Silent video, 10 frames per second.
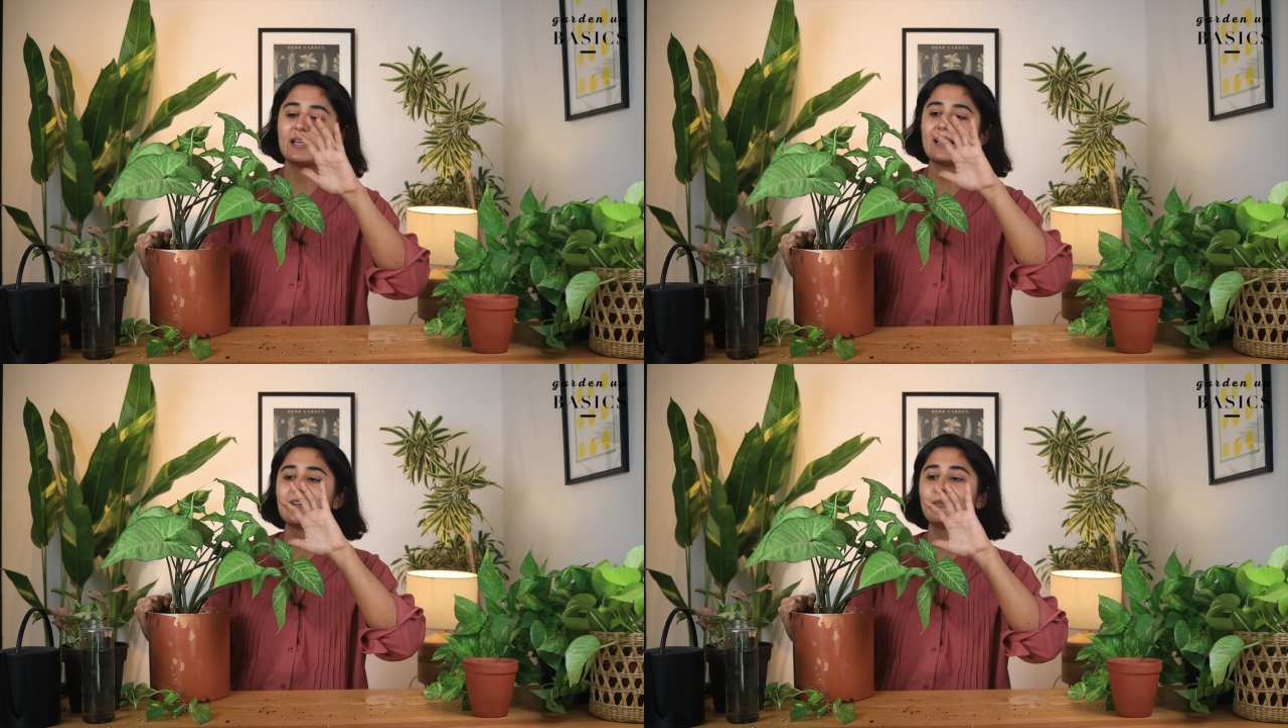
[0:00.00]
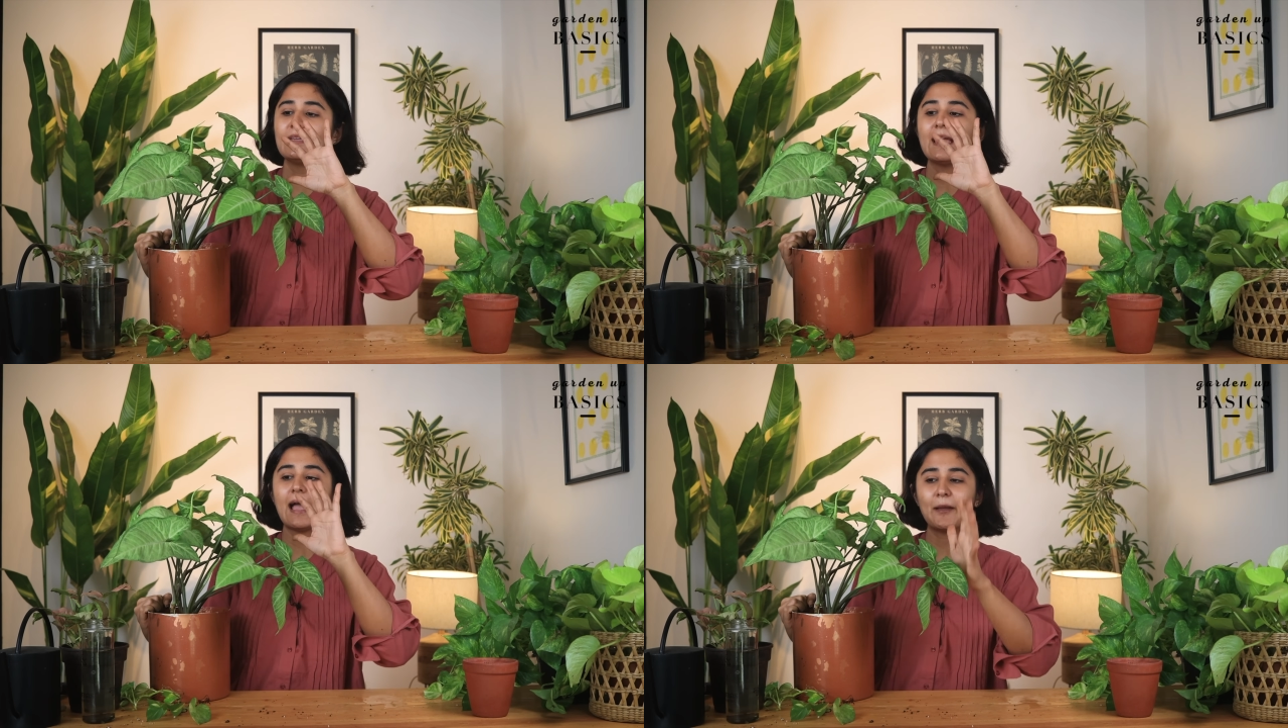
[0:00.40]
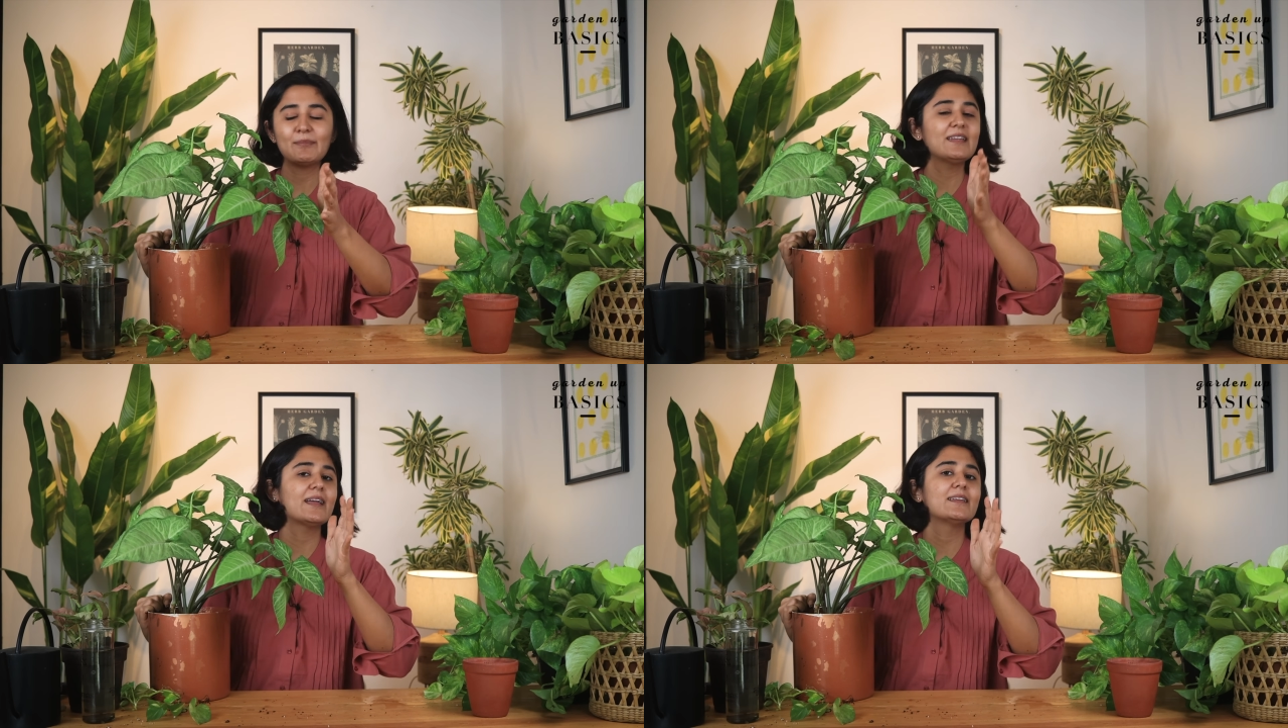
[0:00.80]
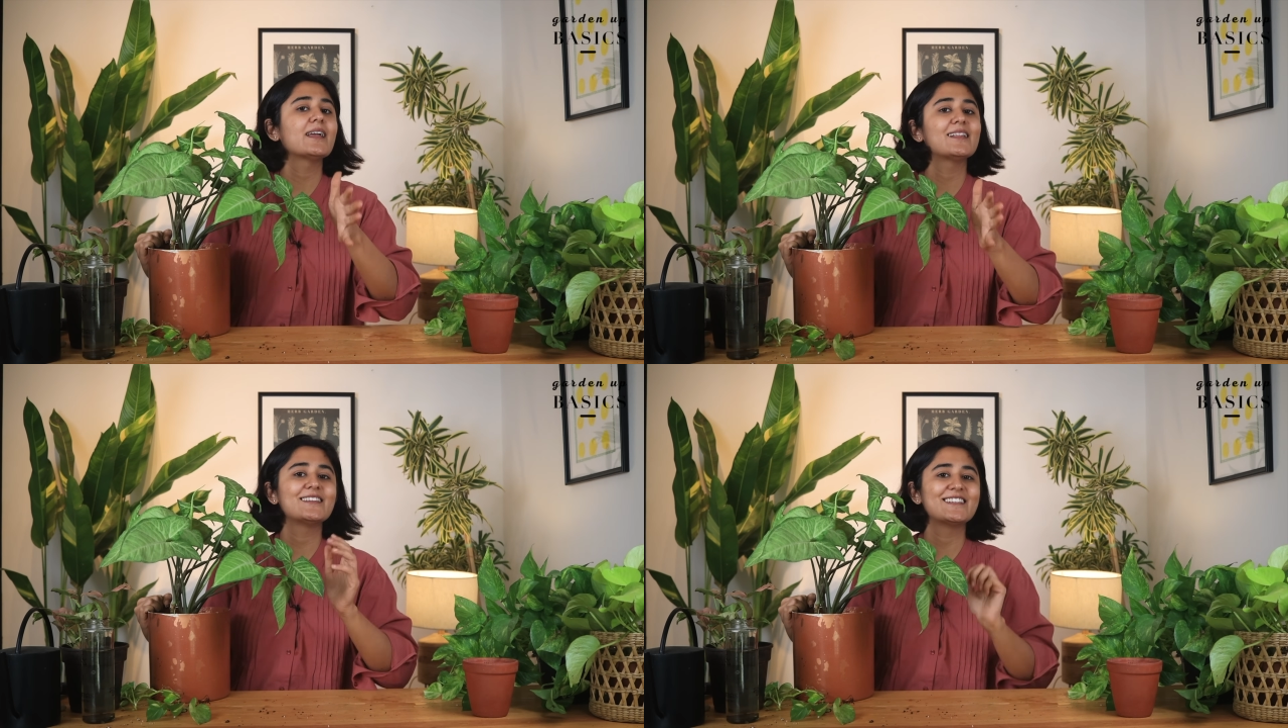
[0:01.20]
It will be happy and
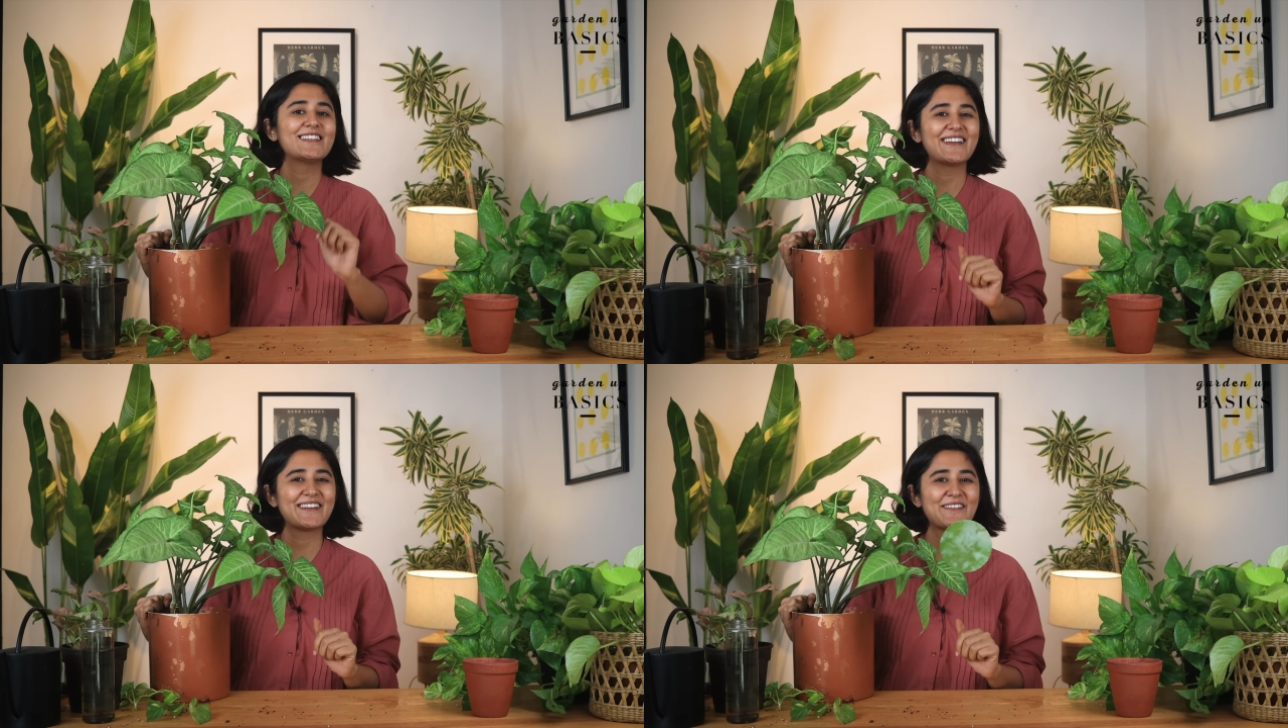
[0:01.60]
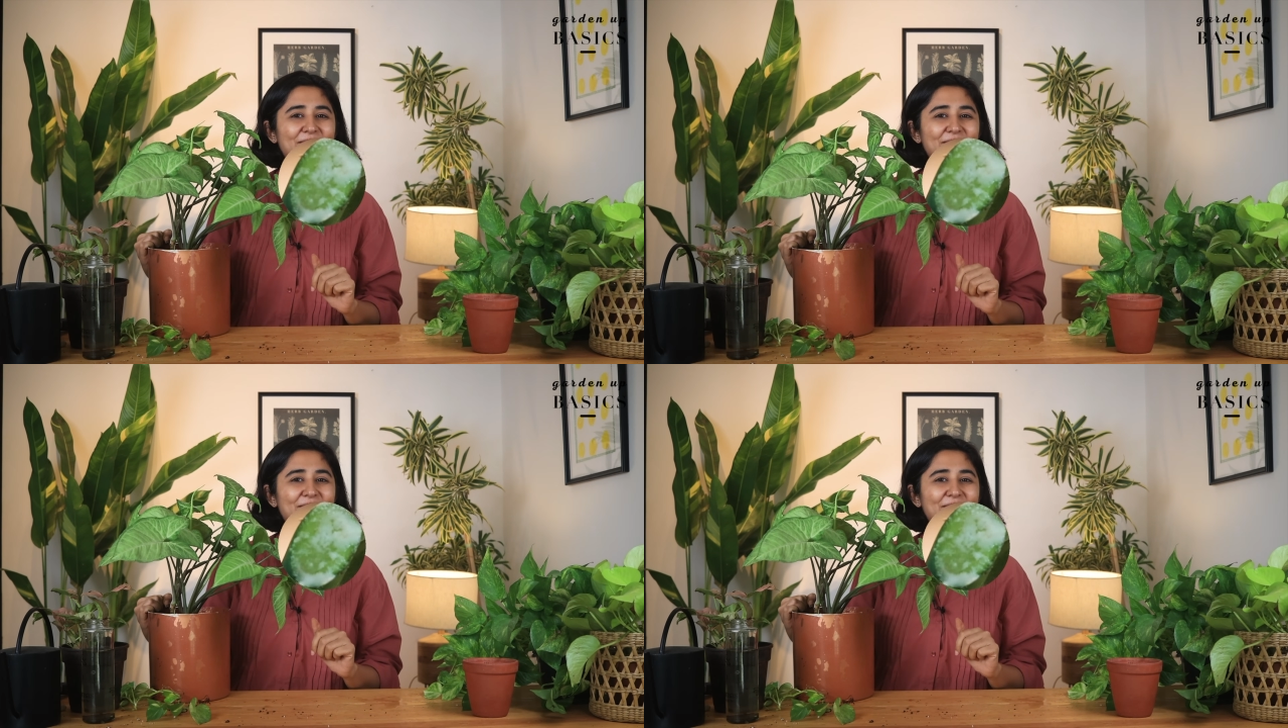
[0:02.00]
healthy there.